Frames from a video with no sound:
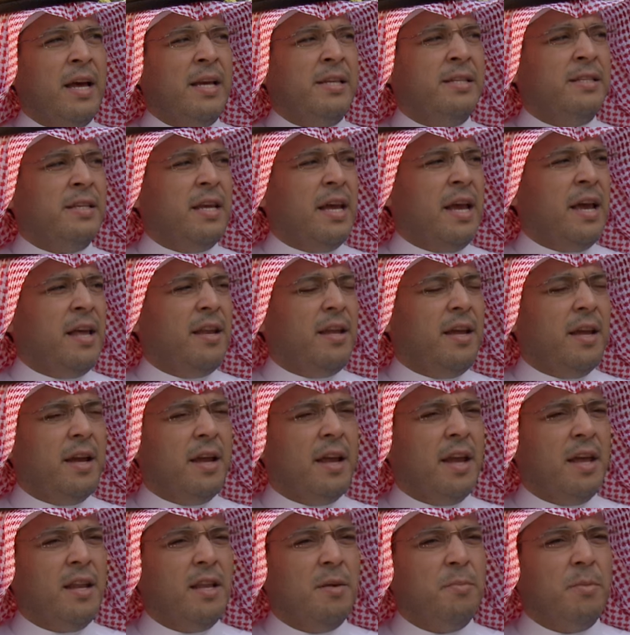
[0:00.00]
As any
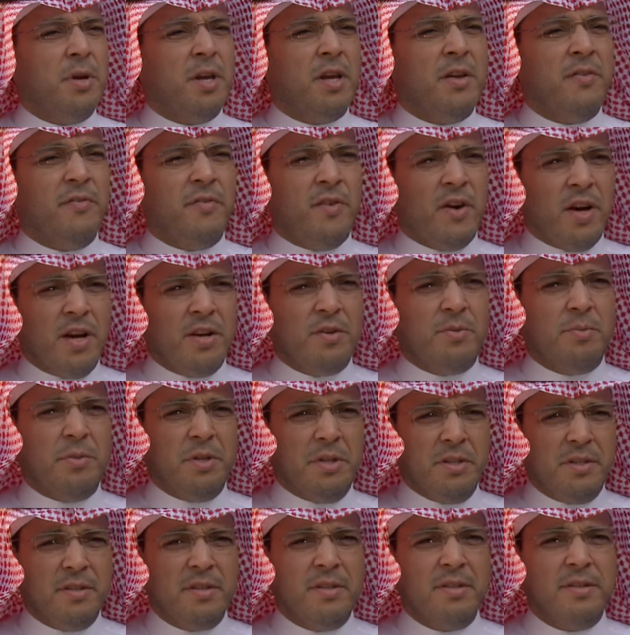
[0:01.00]
academic
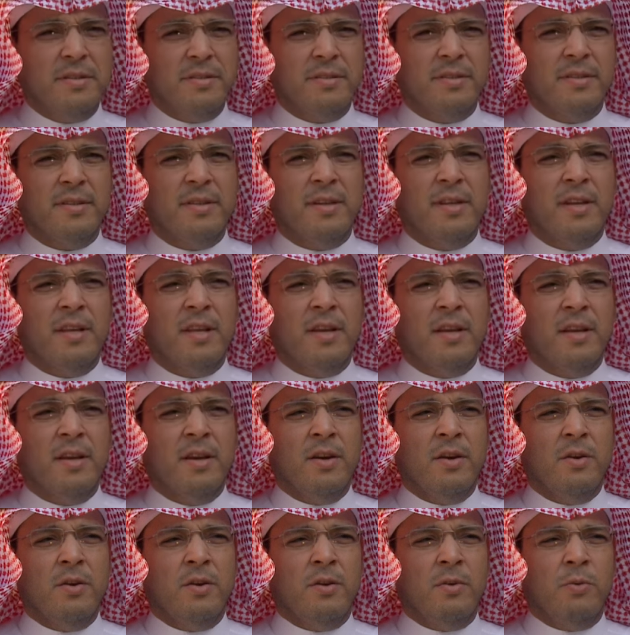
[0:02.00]
environment,
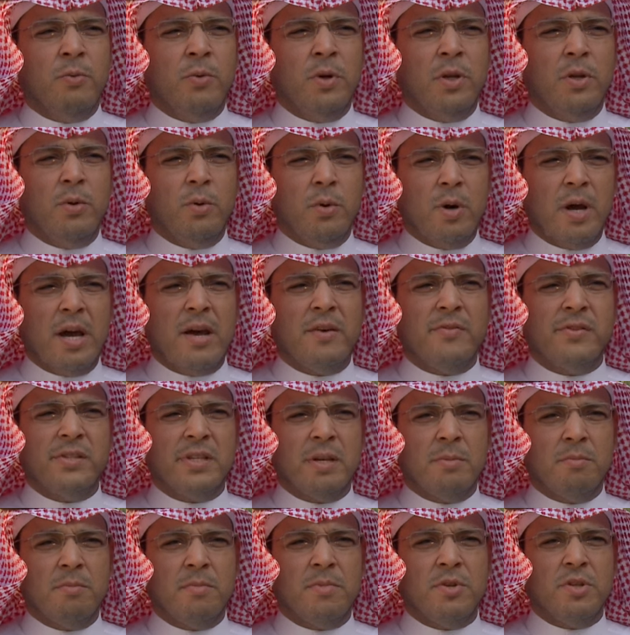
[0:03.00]
we do have
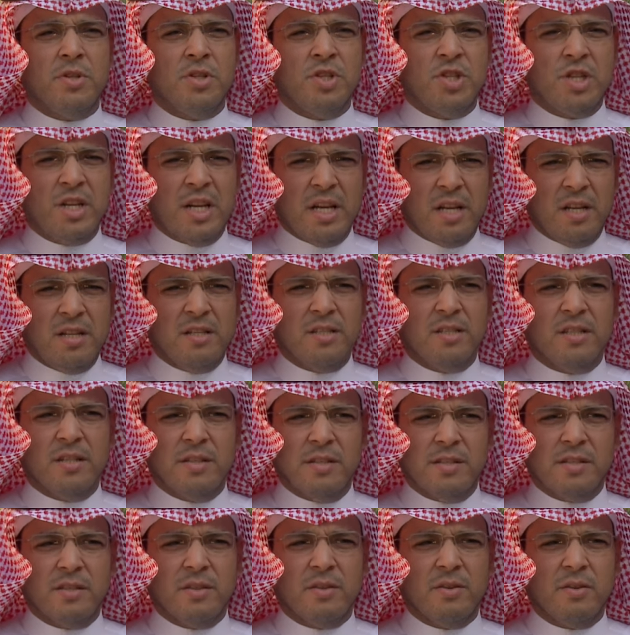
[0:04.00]
some
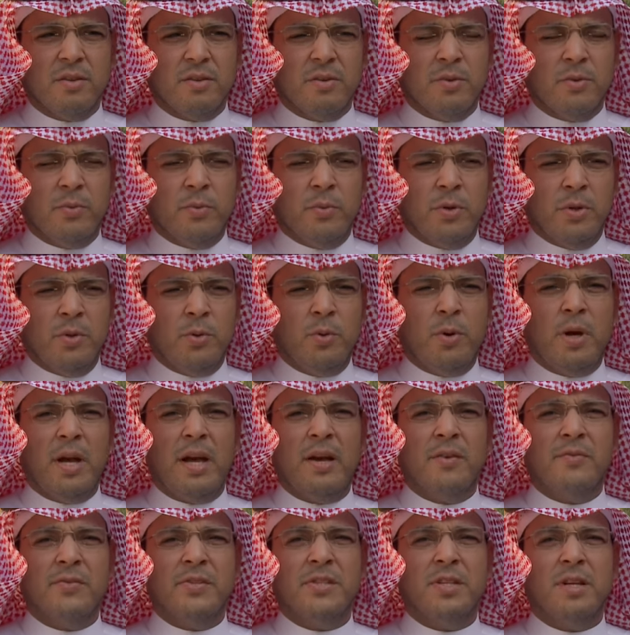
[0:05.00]
challenges. We do
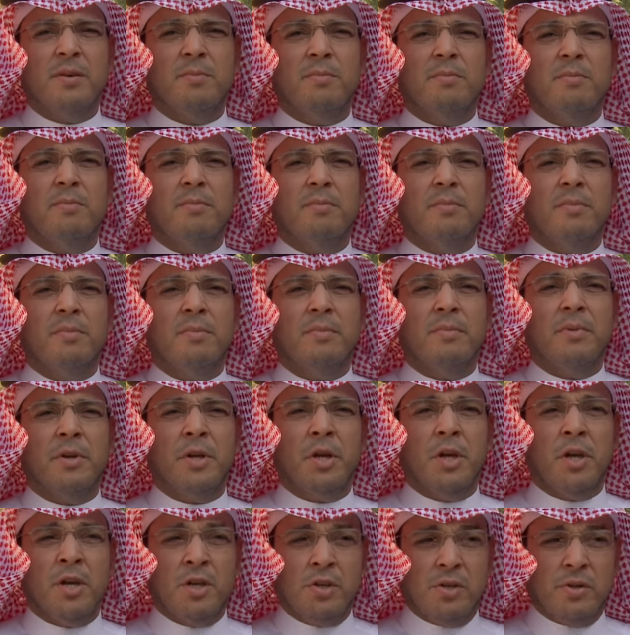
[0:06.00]
have some
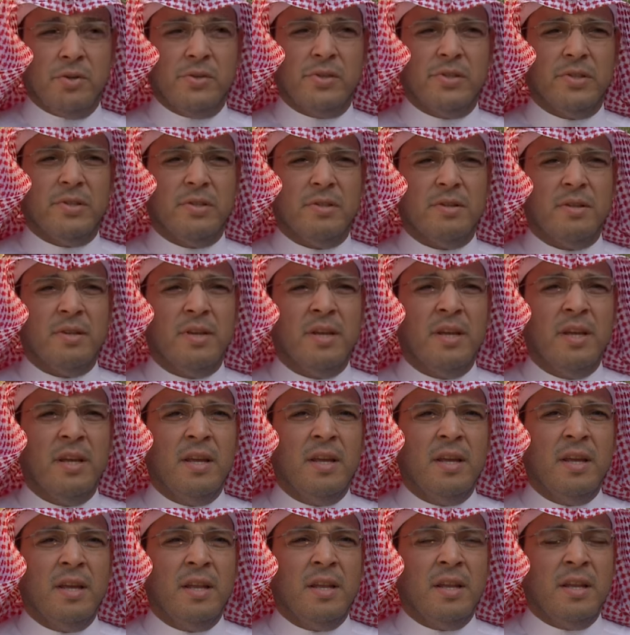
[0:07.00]
issues
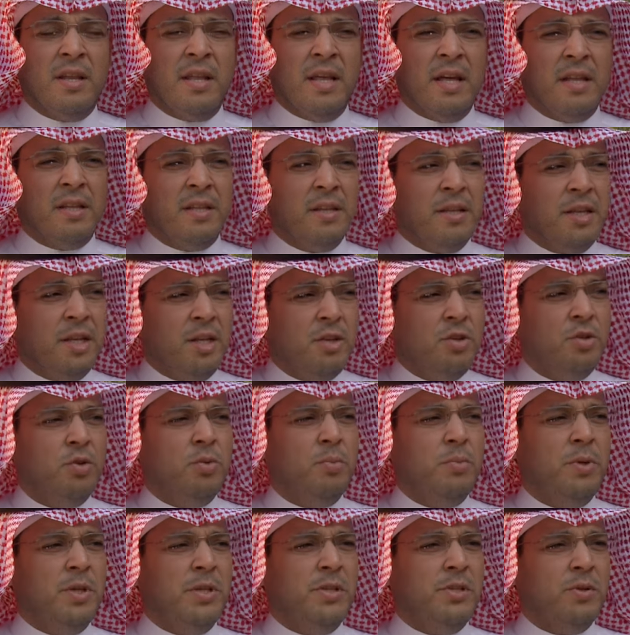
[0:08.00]
that need
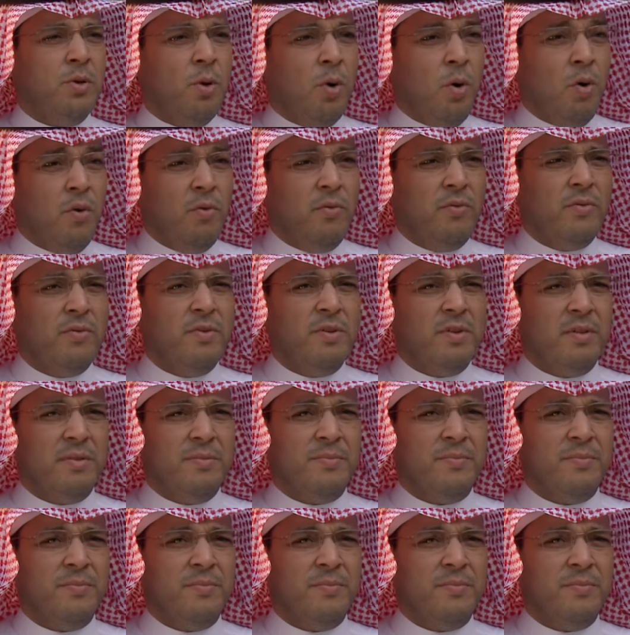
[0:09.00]
to be solved